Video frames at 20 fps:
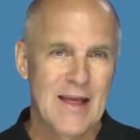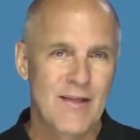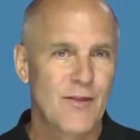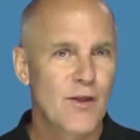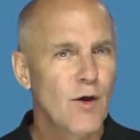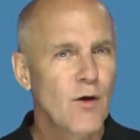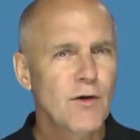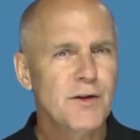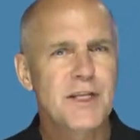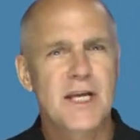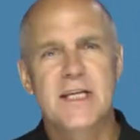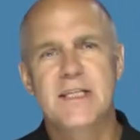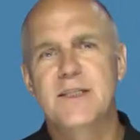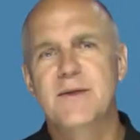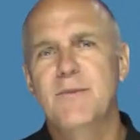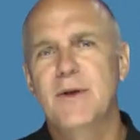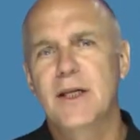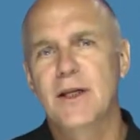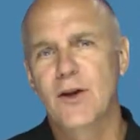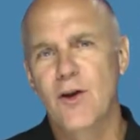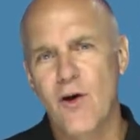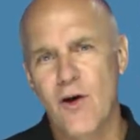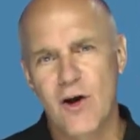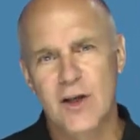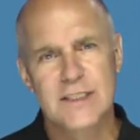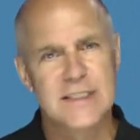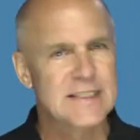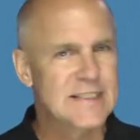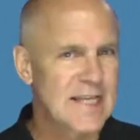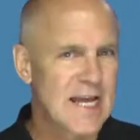The Old Testament
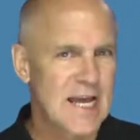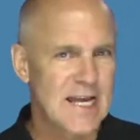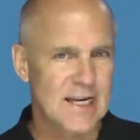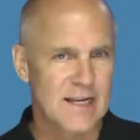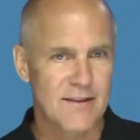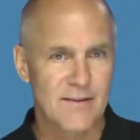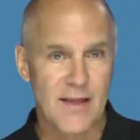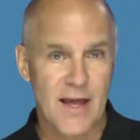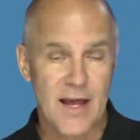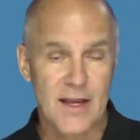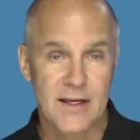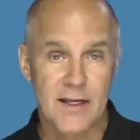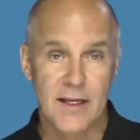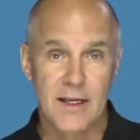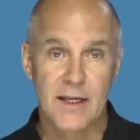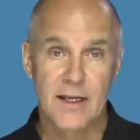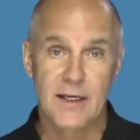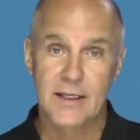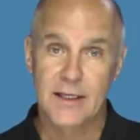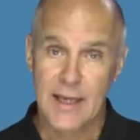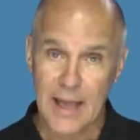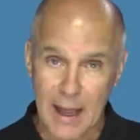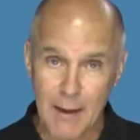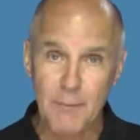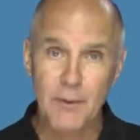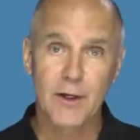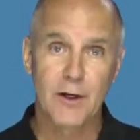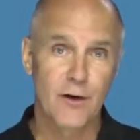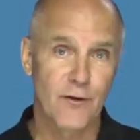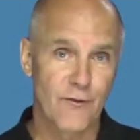law stated that in
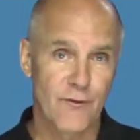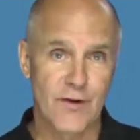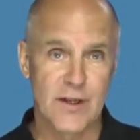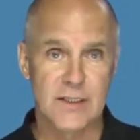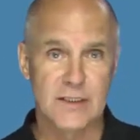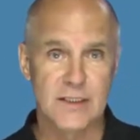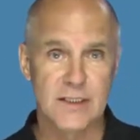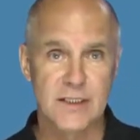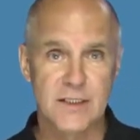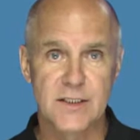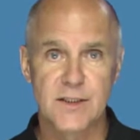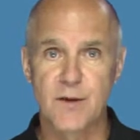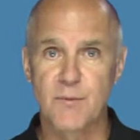capital offenses,